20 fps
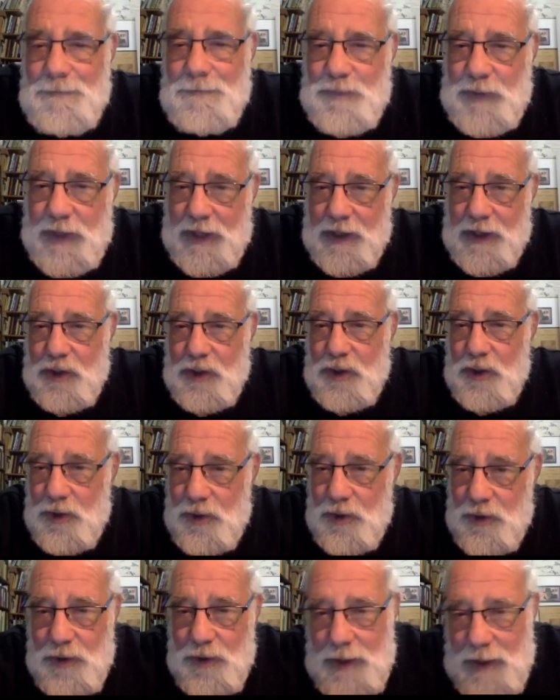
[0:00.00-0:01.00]
They
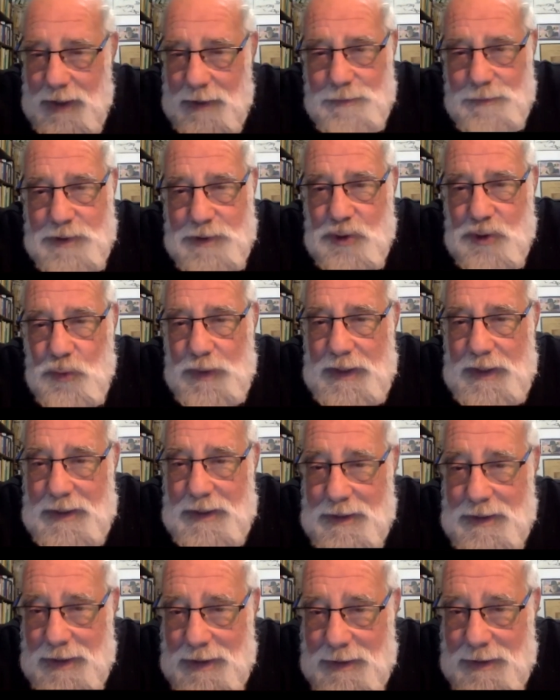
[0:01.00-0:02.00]
occur
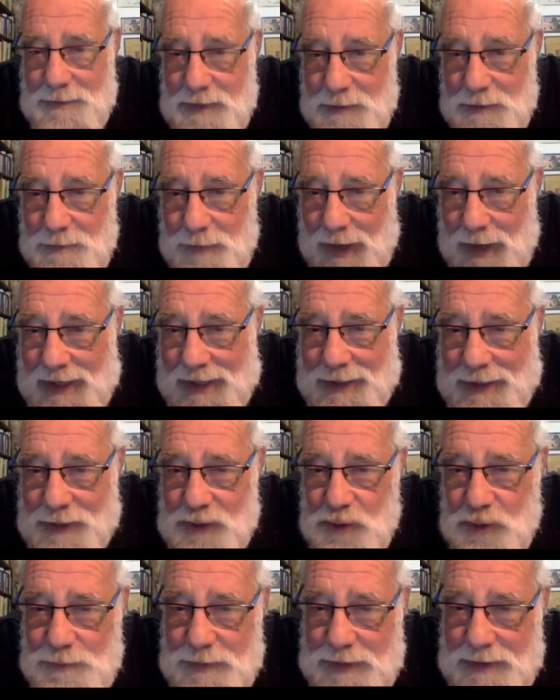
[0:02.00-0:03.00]
between the Ma'ale
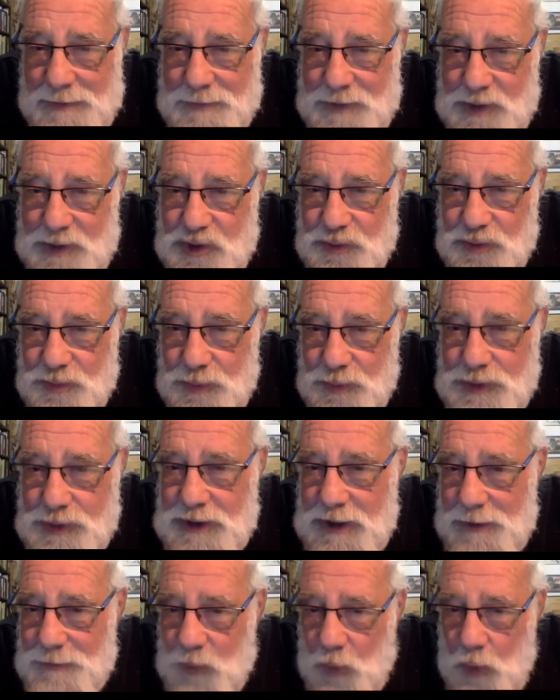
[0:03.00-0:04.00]
Adumim in
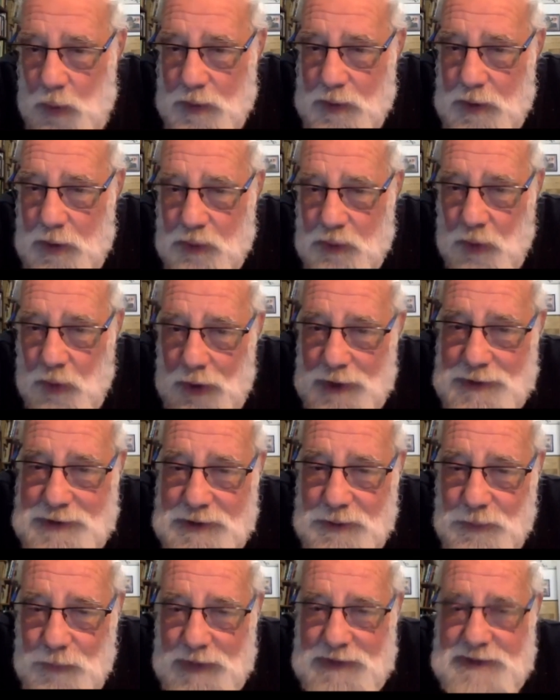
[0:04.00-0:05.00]
Jerusalem, going across
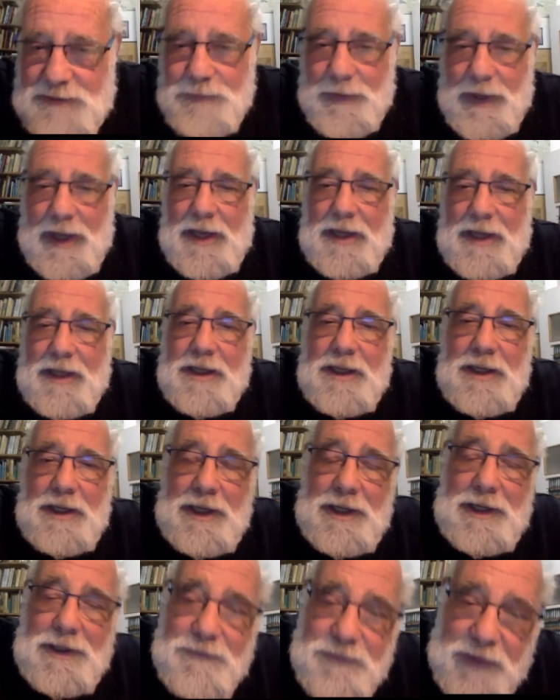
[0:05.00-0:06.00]
the West Bank.
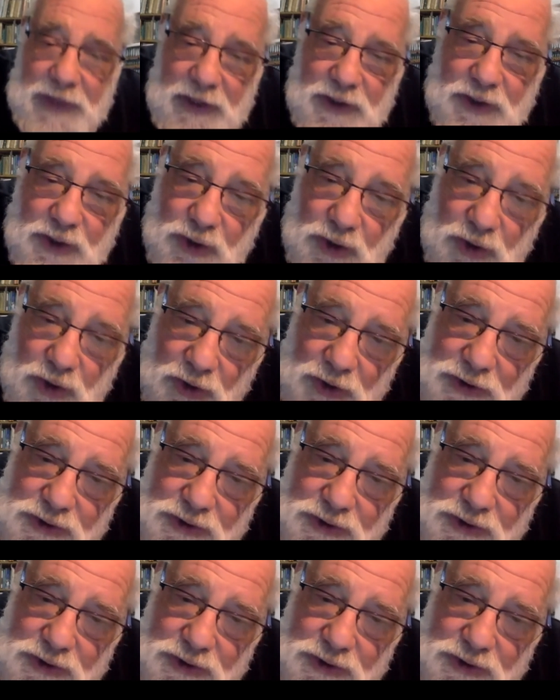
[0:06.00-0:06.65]
They occur